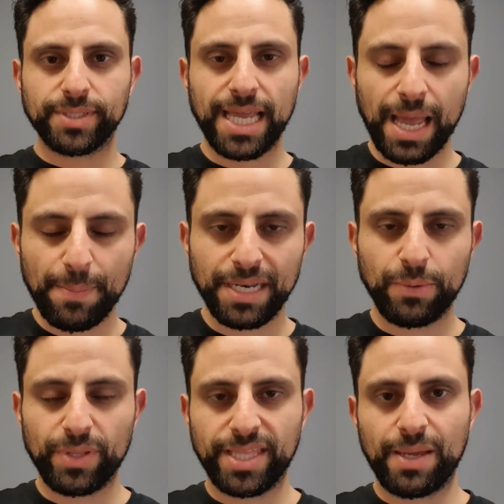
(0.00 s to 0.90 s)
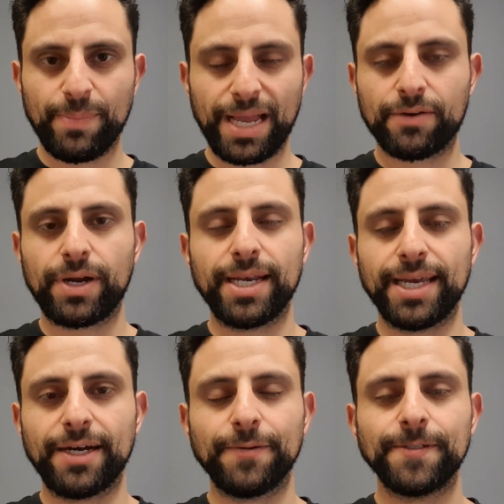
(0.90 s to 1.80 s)
what's happening with their back right
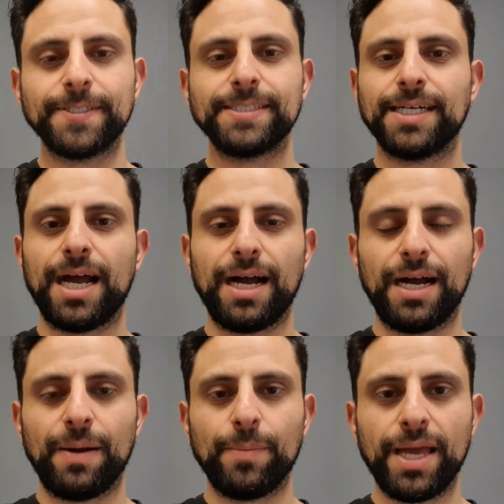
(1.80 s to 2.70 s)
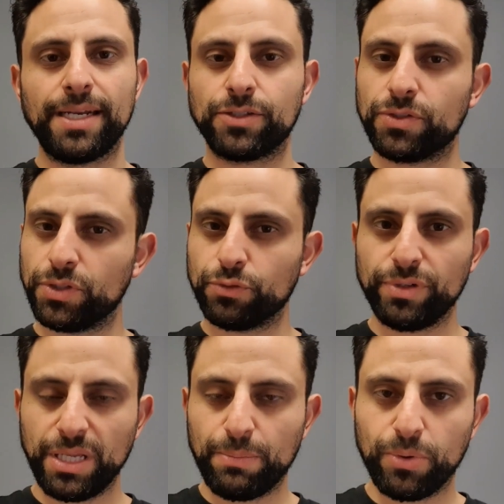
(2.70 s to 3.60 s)
now. And it's just
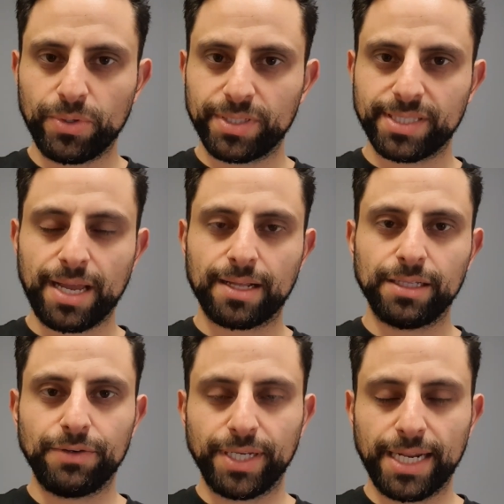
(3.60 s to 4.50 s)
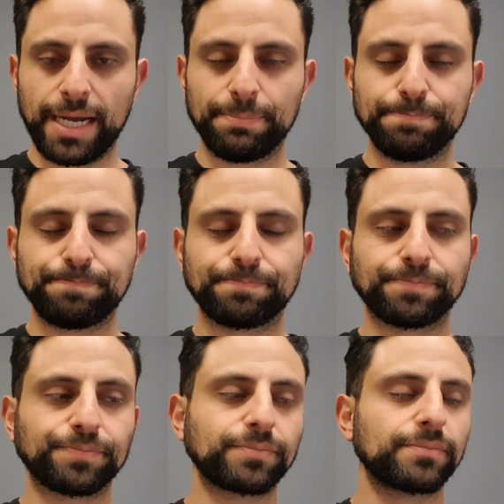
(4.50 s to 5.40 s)
really important to start clearing it up.
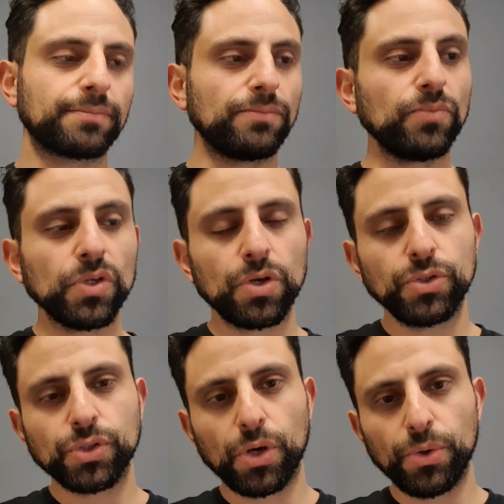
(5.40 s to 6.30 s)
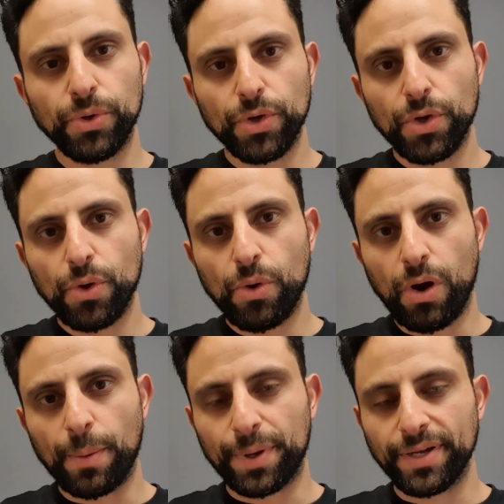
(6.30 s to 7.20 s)
So
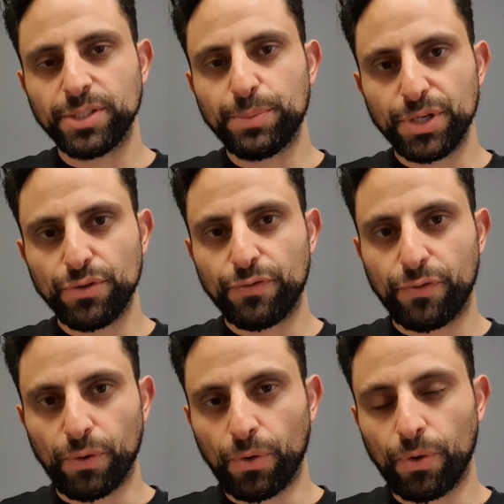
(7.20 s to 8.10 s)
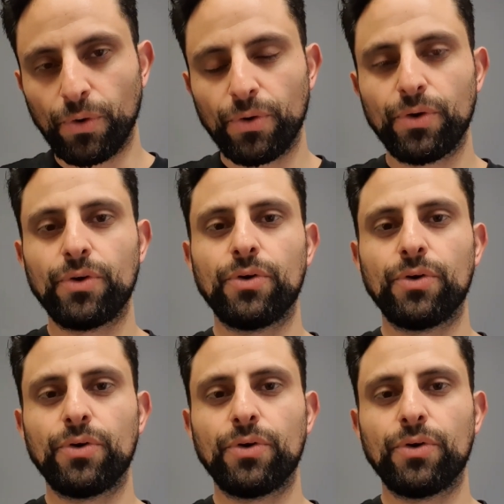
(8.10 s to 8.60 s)
I'm going to bring you four